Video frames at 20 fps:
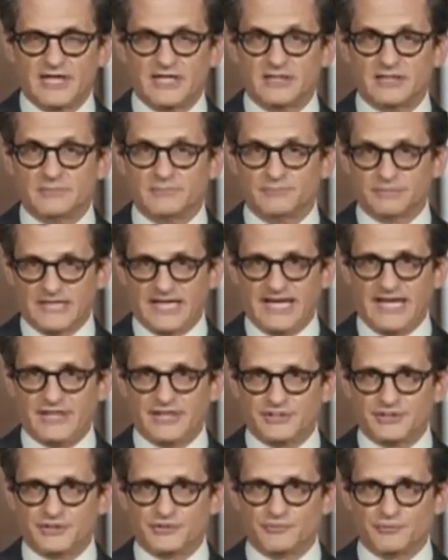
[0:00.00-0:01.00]
a plan
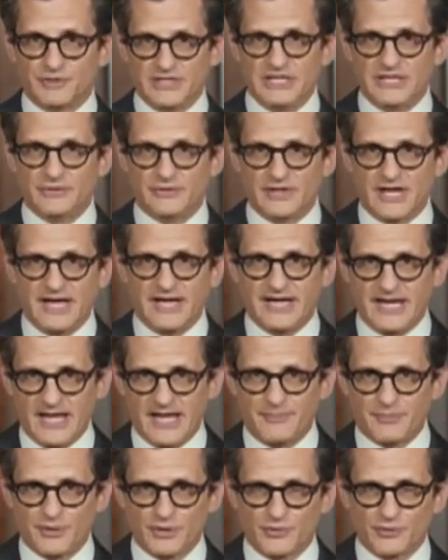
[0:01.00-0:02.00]
to reunite
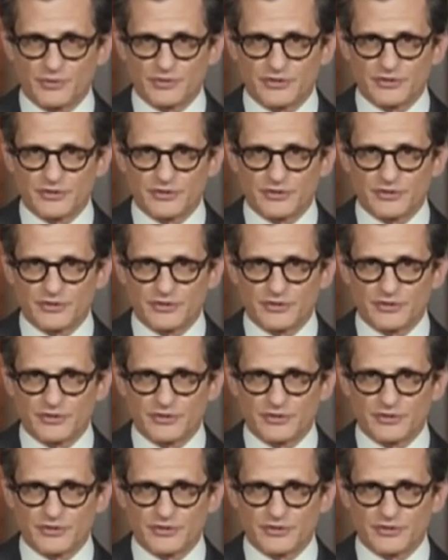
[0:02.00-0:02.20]
Hepburn with